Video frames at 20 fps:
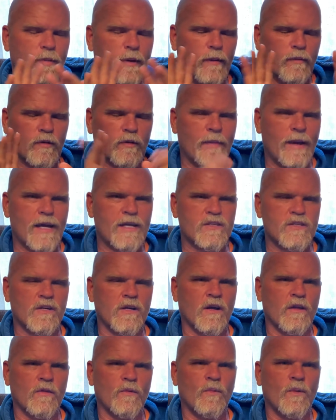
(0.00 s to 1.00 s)
able to match it
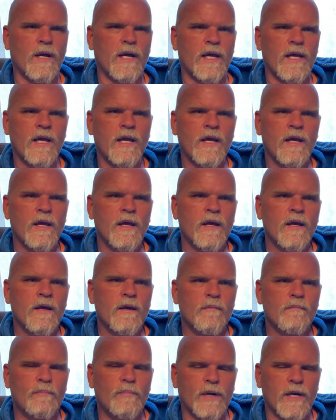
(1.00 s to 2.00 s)
all the way,
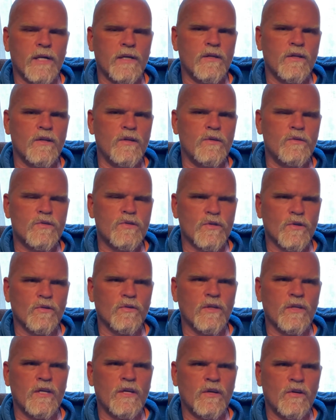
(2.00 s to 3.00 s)
but you
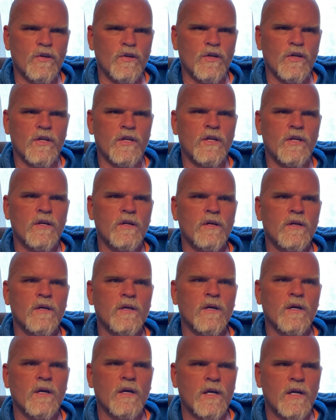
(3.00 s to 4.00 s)
certainly could
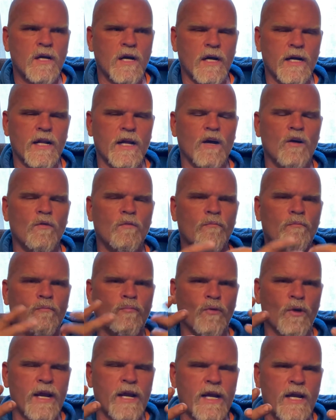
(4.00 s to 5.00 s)
cut out,
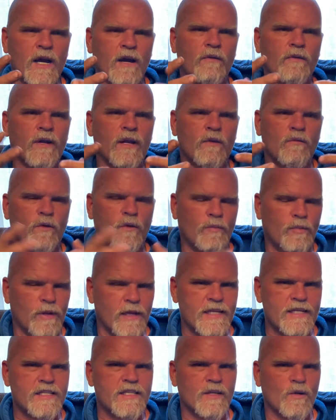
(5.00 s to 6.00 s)
break out, and
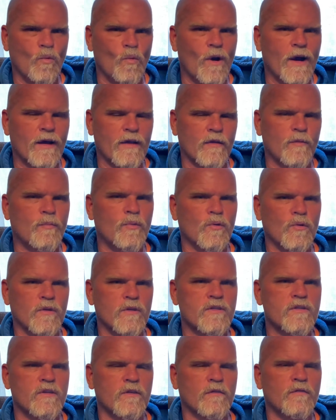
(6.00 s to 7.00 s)
replace it while the pool
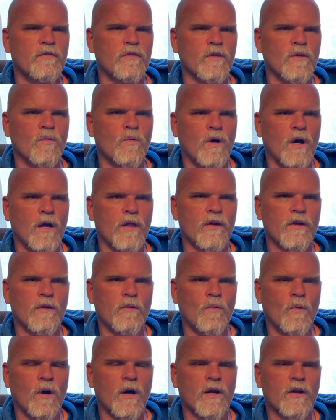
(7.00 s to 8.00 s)
is still full of
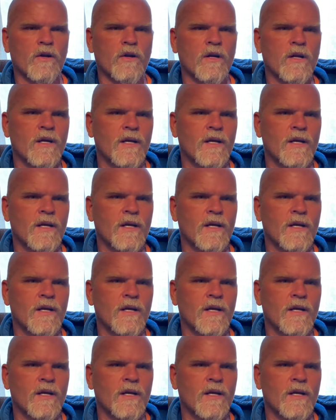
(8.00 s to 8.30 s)
water.